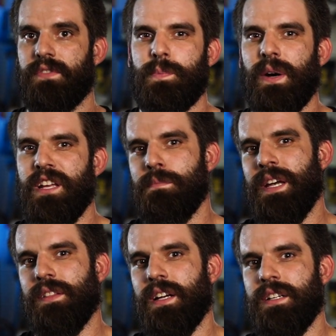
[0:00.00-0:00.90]
Spray and
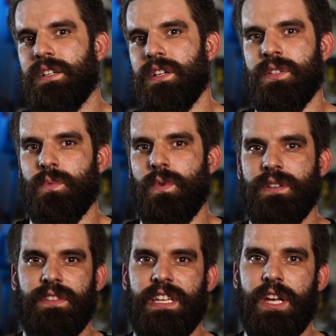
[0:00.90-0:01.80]
bed liner is one
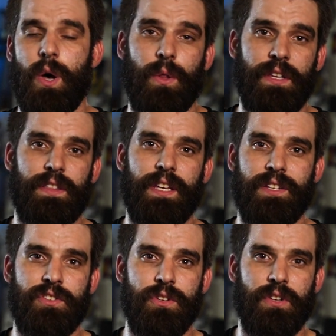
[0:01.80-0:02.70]
of the only
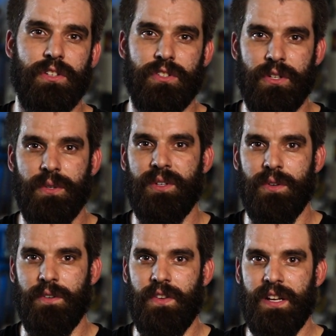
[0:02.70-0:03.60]
things you can do
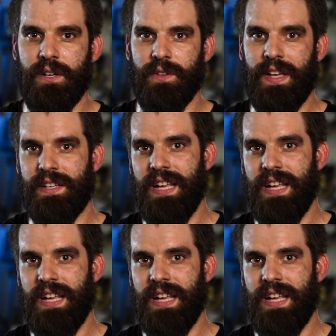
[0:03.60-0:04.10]
to a vehicle that's